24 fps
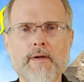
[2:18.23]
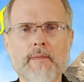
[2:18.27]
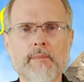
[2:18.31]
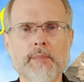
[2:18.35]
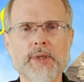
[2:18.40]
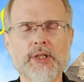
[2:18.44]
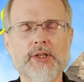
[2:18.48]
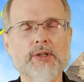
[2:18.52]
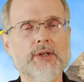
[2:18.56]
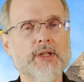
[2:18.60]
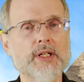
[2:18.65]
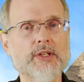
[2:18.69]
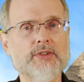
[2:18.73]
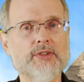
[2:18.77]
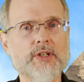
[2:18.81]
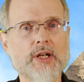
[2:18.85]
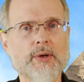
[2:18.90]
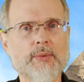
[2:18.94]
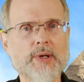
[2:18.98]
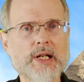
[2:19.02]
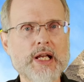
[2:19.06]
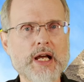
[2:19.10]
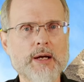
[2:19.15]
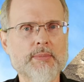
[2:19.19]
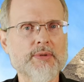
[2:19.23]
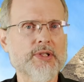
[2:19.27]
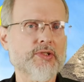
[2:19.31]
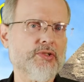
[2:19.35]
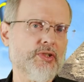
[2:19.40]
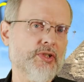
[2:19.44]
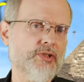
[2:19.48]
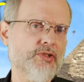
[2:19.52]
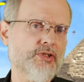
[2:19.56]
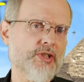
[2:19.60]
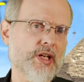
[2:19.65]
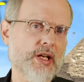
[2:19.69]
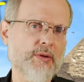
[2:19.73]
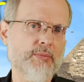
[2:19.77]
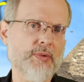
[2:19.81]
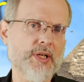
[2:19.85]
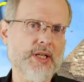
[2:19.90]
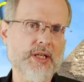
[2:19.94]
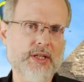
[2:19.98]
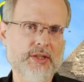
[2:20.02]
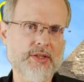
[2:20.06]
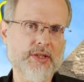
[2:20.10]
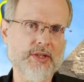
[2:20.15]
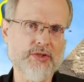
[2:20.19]
But no, that's not what happens. Instead, we
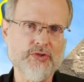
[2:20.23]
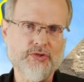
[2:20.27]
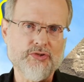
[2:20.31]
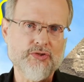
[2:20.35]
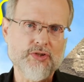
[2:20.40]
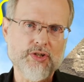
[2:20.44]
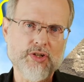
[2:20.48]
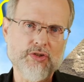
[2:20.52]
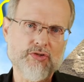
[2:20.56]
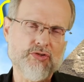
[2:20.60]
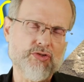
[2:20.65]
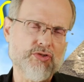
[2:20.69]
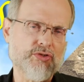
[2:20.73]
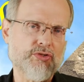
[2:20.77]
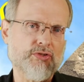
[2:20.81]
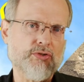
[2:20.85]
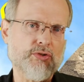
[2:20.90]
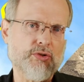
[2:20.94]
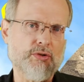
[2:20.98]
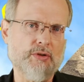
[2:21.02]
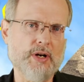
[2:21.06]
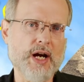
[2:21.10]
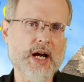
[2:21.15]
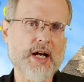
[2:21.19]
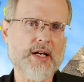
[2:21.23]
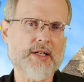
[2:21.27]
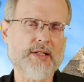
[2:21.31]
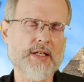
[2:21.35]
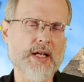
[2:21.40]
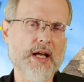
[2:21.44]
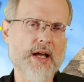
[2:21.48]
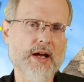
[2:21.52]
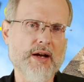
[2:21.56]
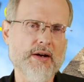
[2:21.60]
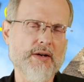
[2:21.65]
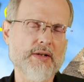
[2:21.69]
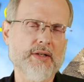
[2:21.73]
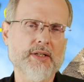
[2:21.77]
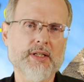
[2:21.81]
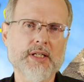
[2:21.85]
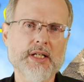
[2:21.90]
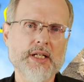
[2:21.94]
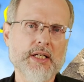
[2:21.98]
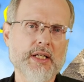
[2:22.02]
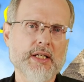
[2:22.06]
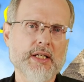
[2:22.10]
get this, this crackdown